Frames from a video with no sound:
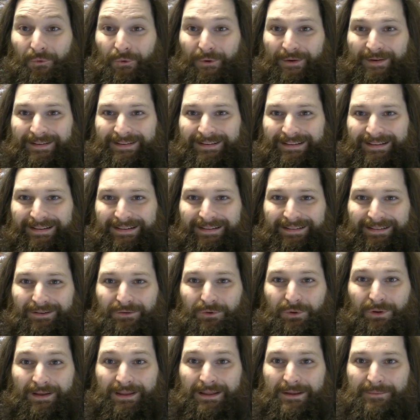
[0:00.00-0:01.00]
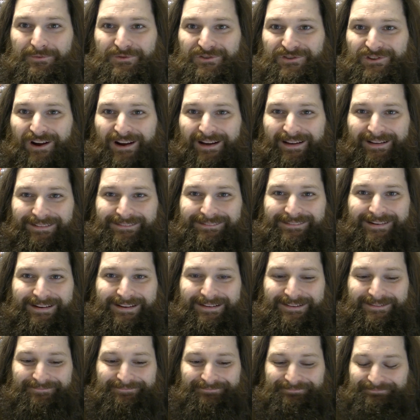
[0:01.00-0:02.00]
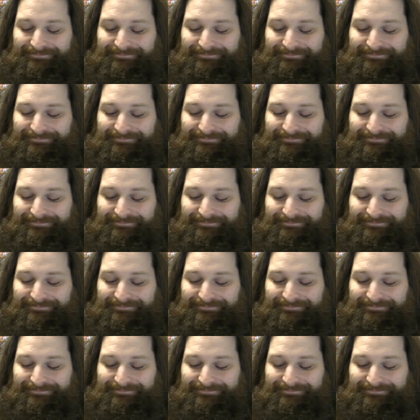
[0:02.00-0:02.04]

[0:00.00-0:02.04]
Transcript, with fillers: One day. We'll keep trying, right?